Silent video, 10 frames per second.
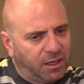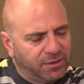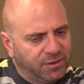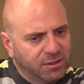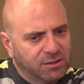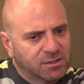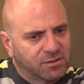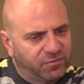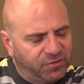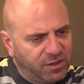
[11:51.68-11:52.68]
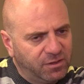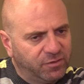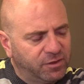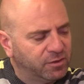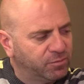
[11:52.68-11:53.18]
I think it's very,
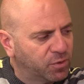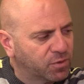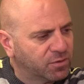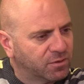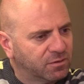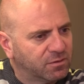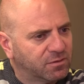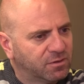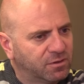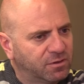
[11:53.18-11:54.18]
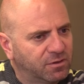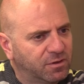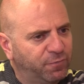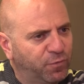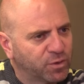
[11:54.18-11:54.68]
very important
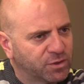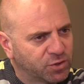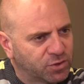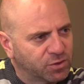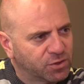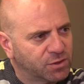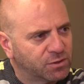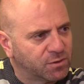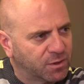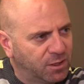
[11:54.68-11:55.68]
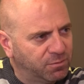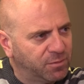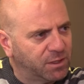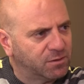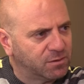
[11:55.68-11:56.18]
for the church to
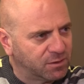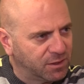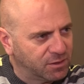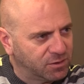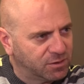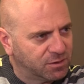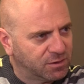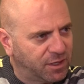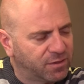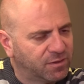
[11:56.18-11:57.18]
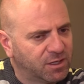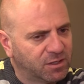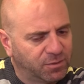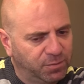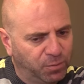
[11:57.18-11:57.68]
come and to engage. I
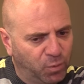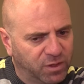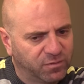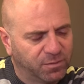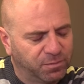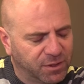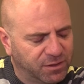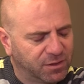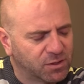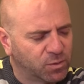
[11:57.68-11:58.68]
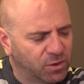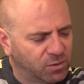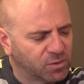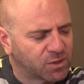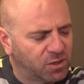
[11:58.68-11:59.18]
think one of the big things we
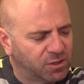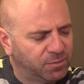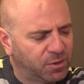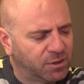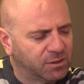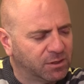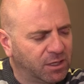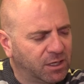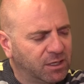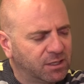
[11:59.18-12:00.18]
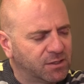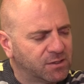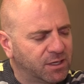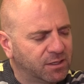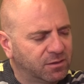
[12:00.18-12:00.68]
always call upon is
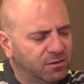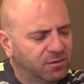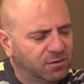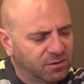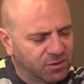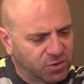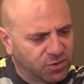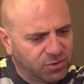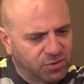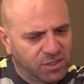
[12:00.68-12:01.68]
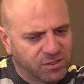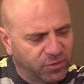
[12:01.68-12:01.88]
that the church has